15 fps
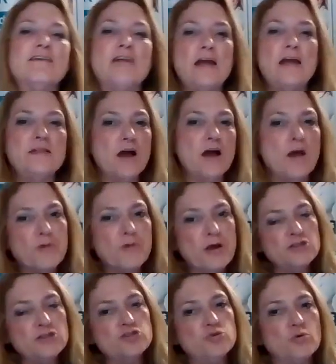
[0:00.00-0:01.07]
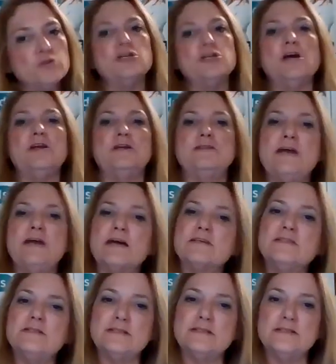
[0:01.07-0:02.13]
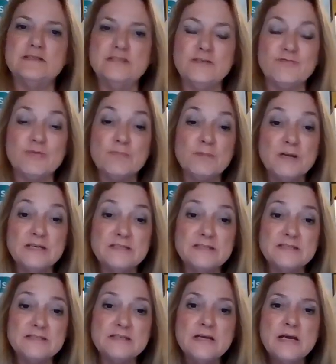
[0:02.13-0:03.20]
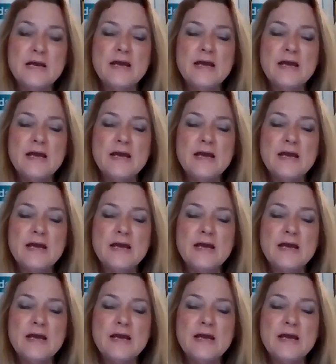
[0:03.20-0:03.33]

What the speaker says: right? They operate in Georgia and in Texas and in different places.